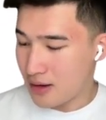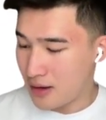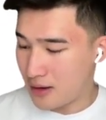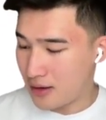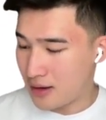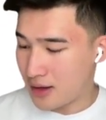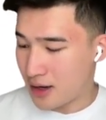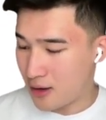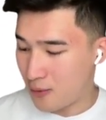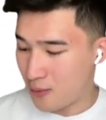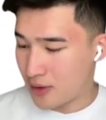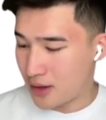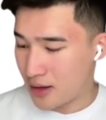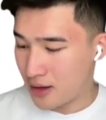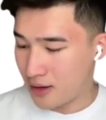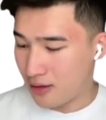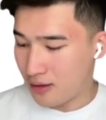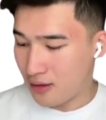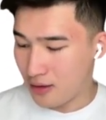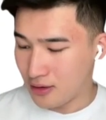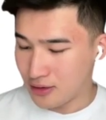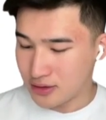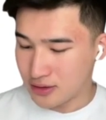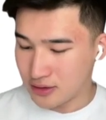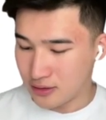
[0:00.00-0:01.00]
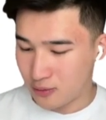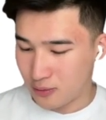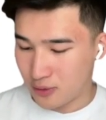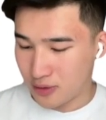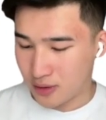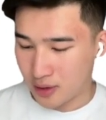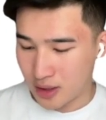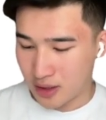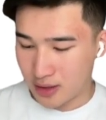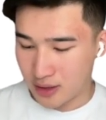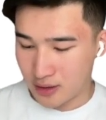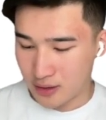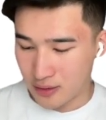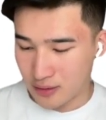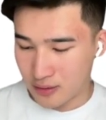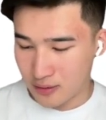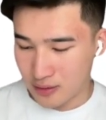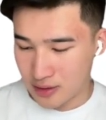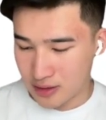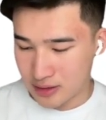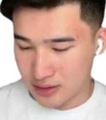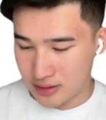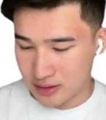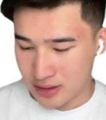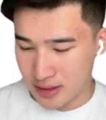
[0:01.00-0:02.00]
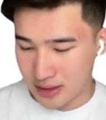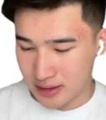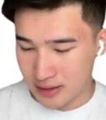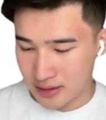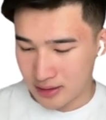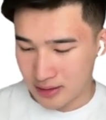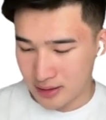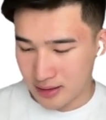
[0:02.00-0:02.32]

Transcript: And now we can also, what we can do is take